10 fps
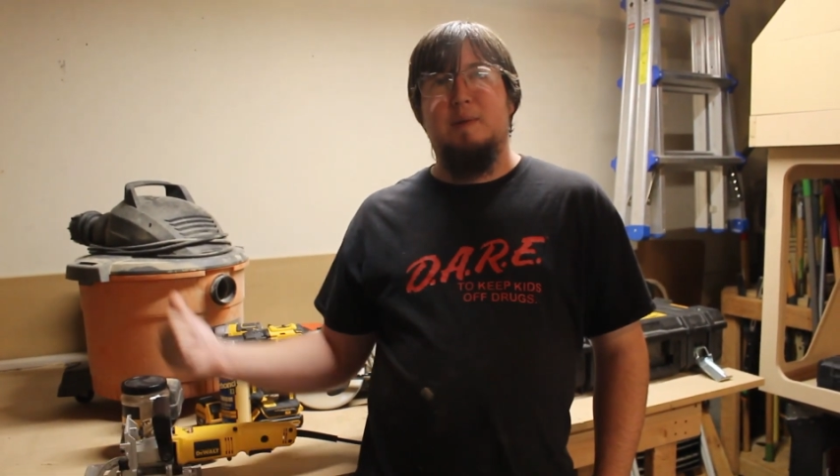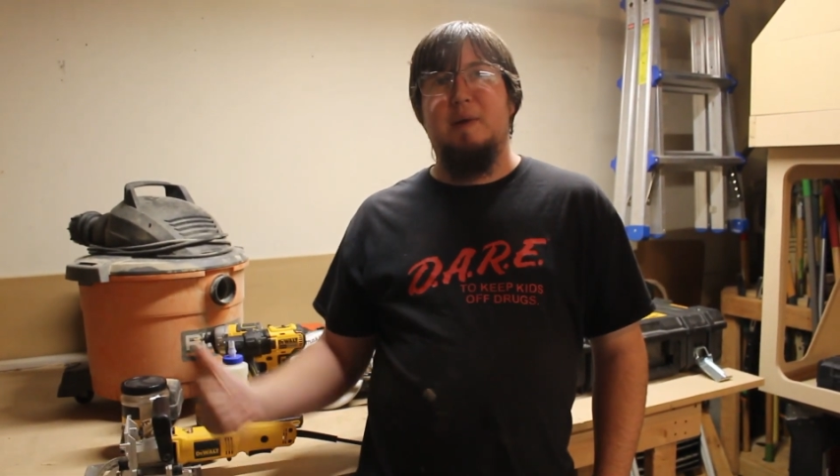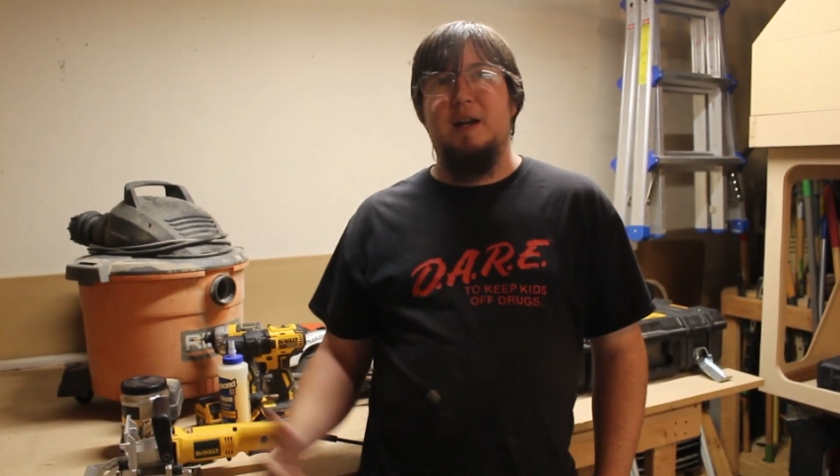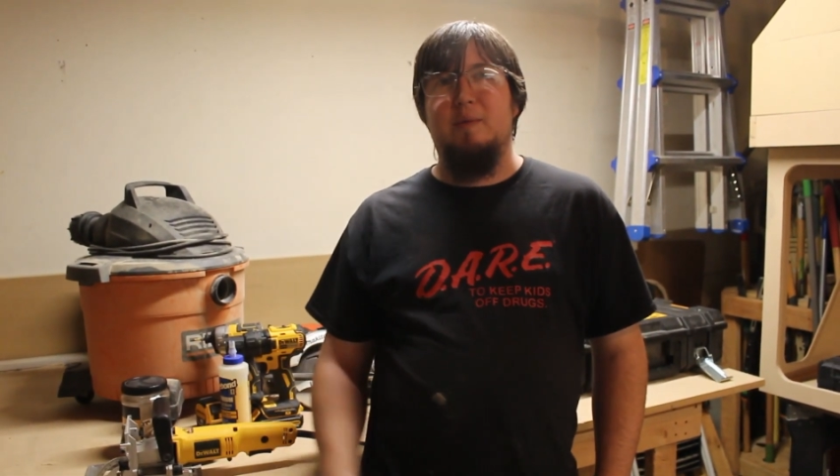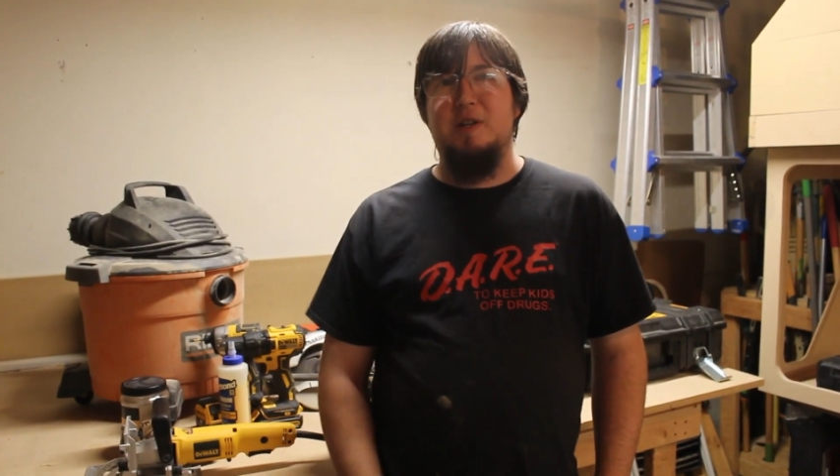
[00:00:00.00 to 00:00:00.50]

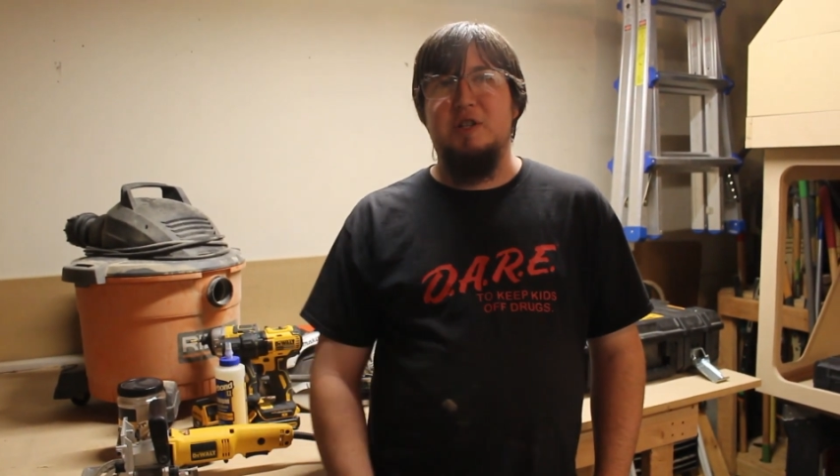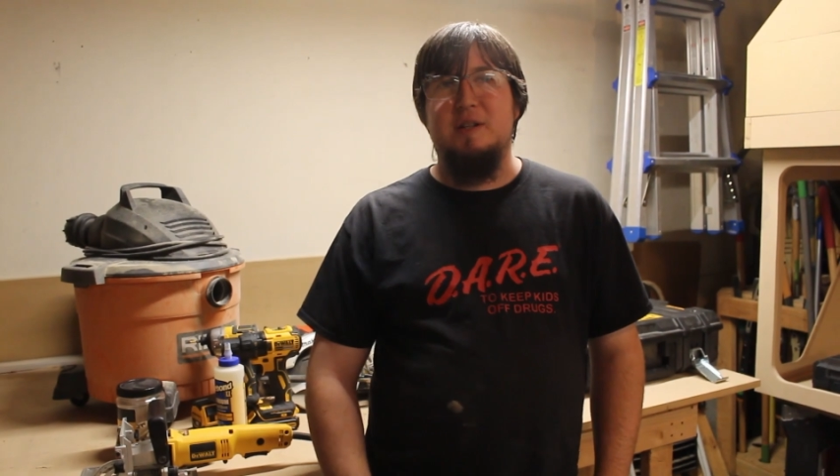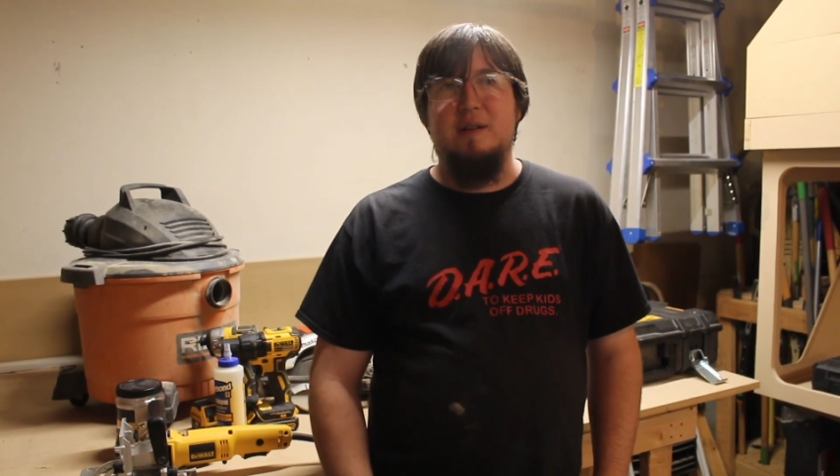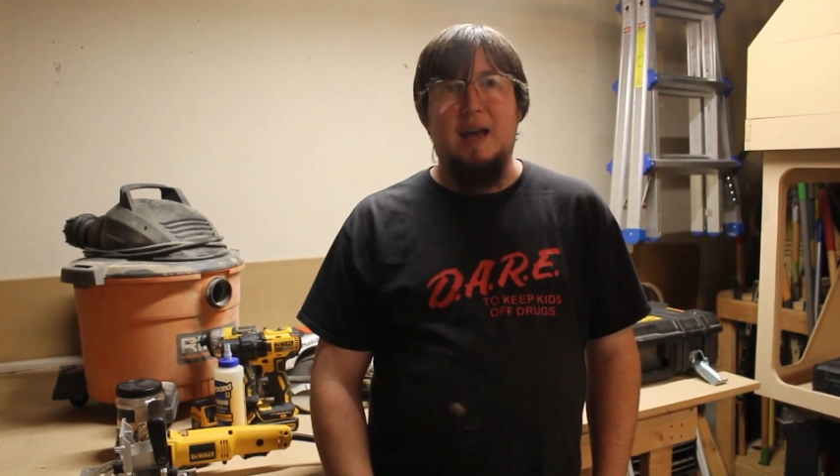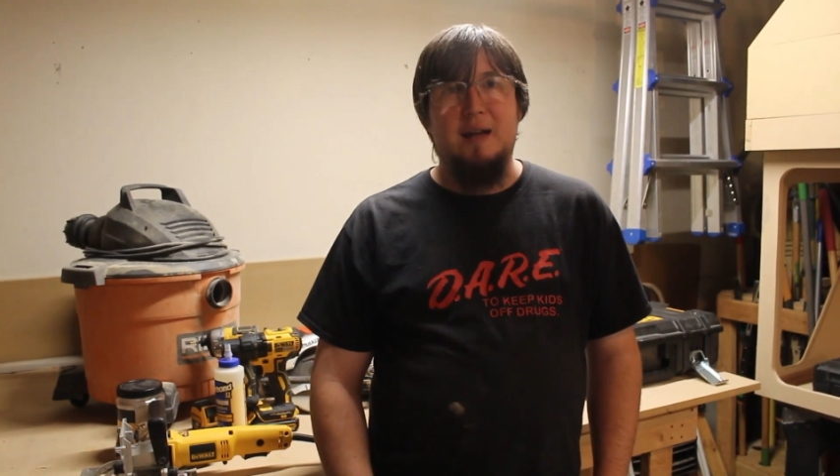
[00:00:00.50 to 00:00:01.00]
Mighty
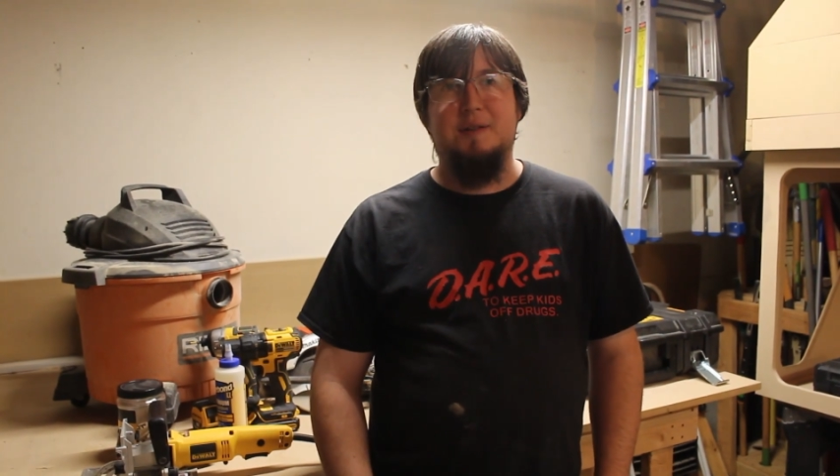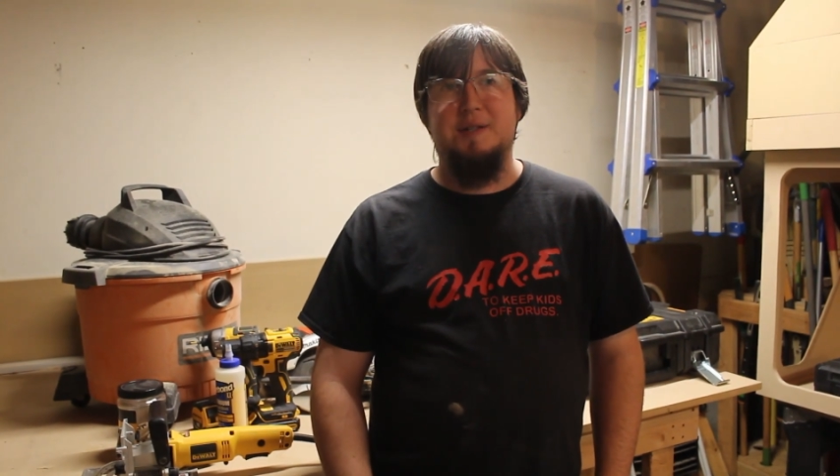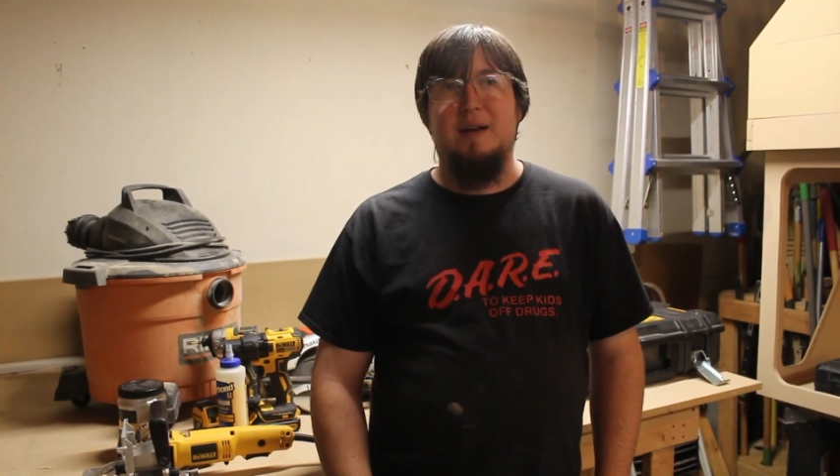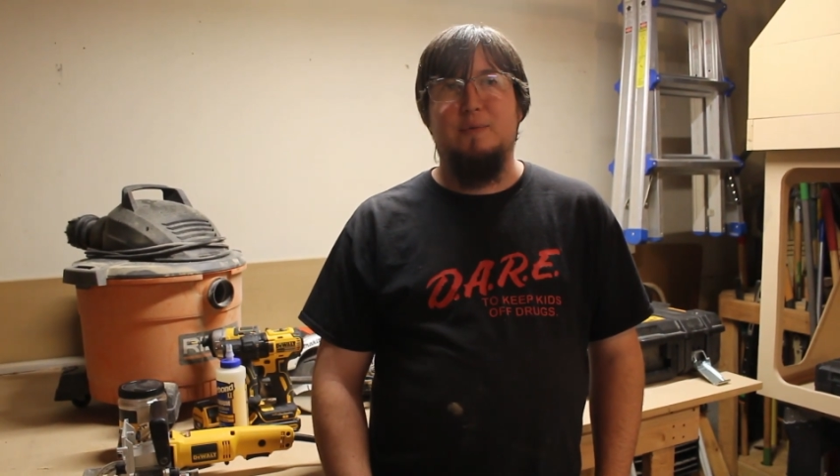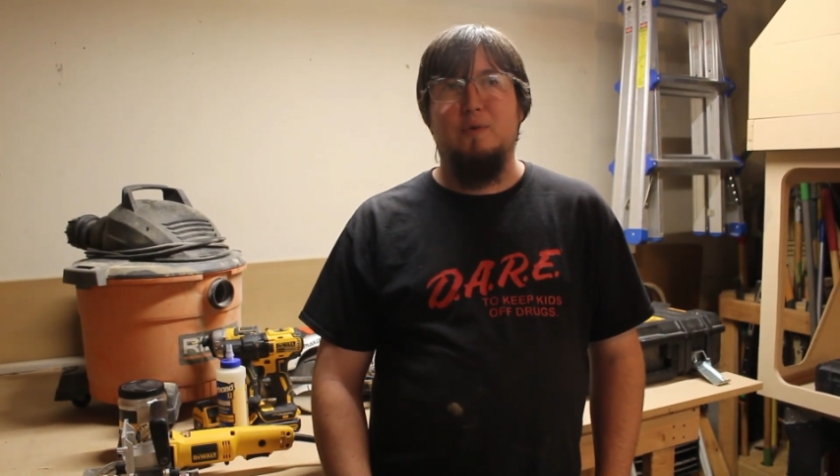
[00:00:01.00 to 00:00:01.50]
Rigid handles
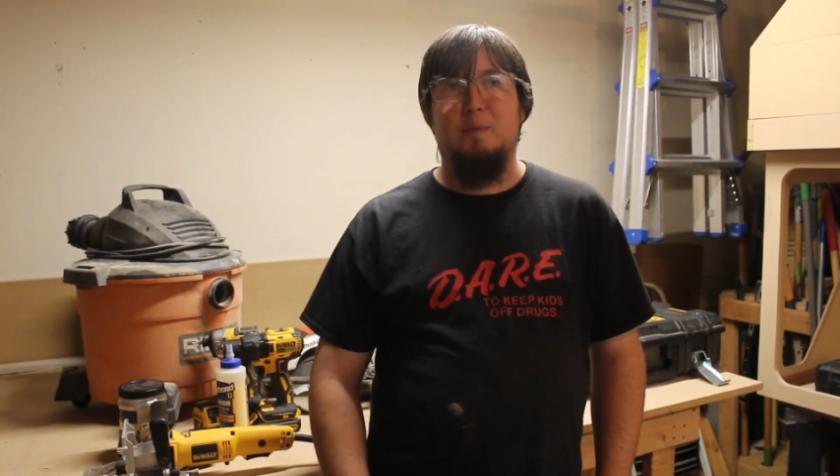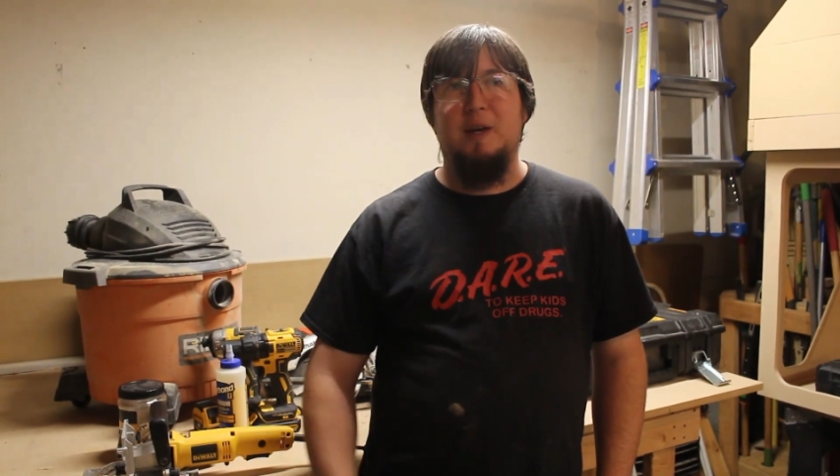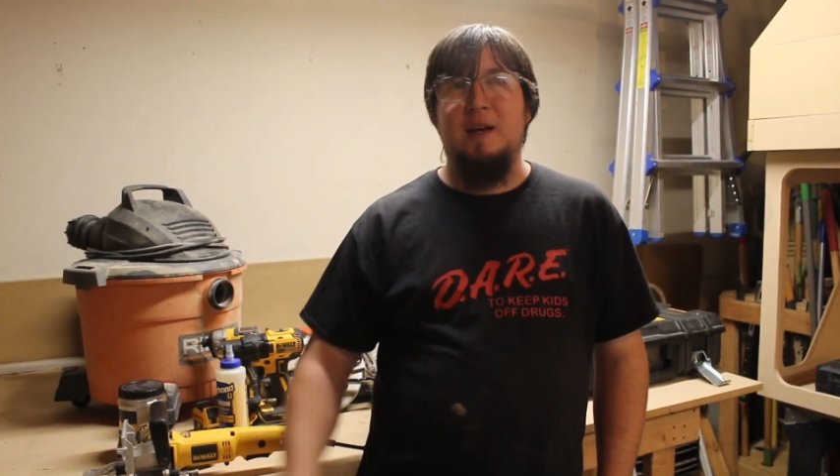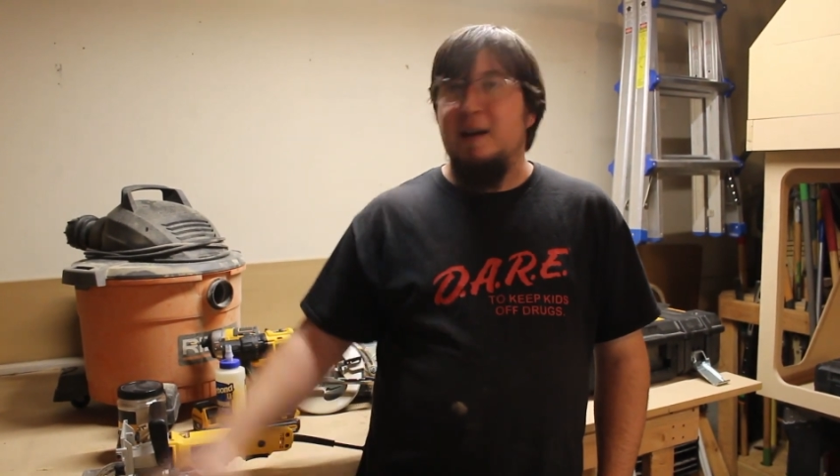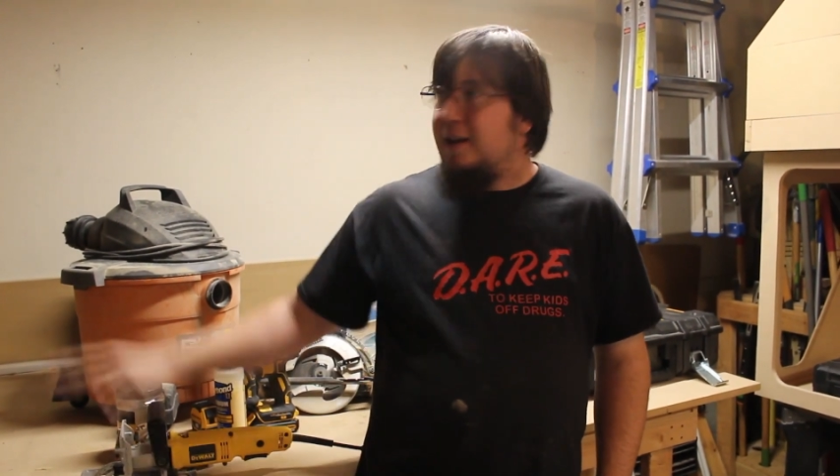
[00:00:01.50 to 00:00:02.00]
that for me.